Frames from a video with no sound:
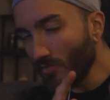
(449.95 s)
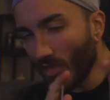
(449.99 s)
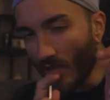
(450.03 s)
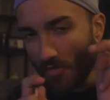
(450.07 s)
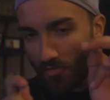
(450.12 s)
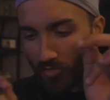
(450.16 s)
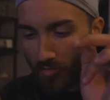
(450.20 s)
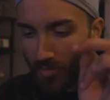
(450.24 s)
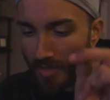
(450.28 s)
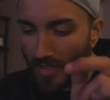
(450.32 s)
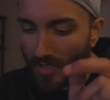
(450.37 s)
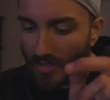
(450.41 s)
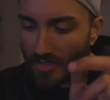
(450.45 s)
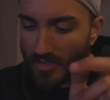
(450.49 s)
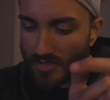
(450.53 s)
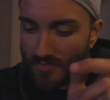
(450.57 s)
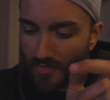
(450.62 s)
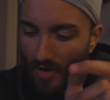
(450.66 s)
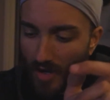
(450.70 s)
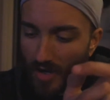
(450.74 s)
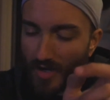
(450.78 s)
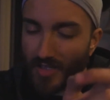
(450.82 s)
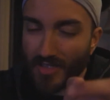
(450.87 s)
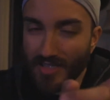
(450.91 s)
If you made it this
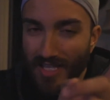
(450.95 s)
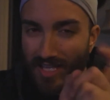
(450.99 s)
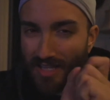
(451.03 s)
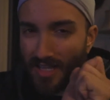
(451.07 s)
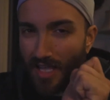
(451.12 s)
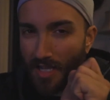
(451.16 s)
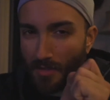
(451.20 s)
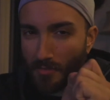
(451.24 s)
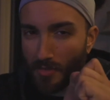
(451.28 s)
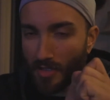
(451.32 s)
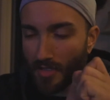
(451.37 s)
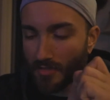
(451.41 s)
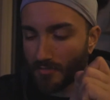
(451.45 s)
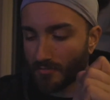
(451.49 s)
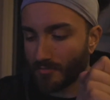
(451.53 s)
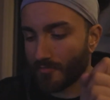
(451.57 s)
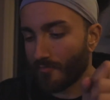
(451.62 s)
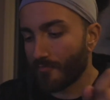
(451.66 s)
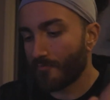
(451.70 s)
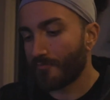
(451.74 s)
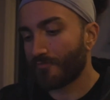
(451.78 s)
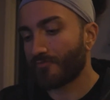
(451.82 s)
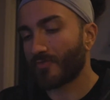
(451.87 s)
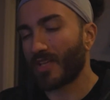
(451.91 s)
far, hit that like button.
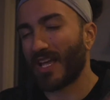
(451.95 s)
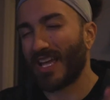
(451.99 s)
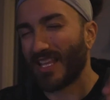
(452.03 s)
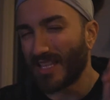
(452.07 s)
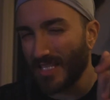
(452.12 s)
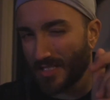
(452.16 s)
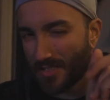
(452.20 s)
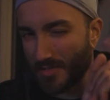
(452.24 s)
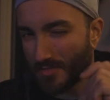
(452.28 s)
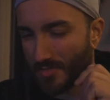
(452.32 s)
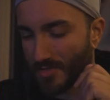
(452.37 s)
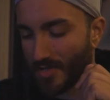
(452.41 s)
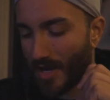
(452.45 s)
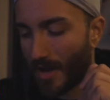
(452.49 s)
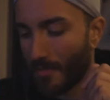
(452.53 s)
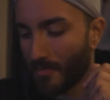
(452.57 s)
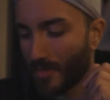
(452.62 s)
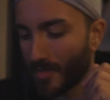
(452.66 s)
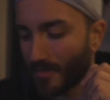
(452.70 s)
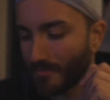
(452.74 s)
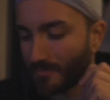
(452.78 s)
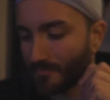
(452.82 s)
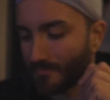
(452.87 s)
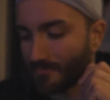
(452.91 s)
Hit that subscribe
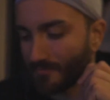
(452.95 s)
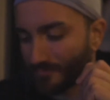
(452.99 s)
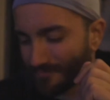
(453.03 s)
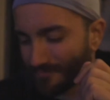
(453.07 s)
button.